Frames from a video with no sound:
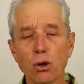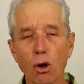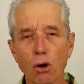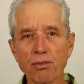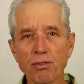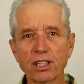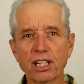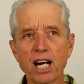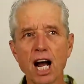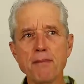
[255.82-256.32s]
You
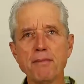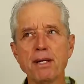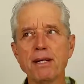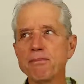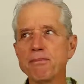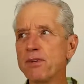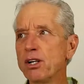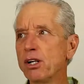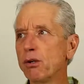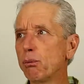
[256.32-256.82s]
overcome
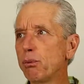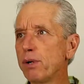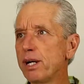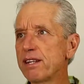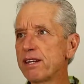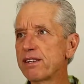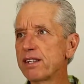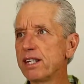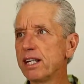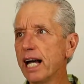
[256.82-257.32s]
it
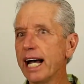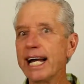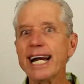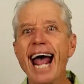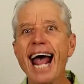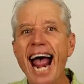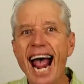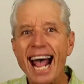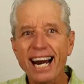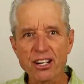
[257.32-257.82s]
with
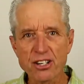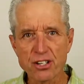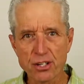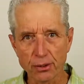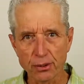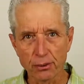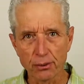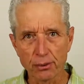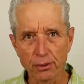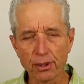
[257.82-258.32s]
an
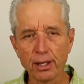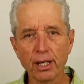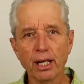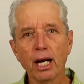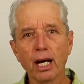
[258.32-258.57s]
attitude.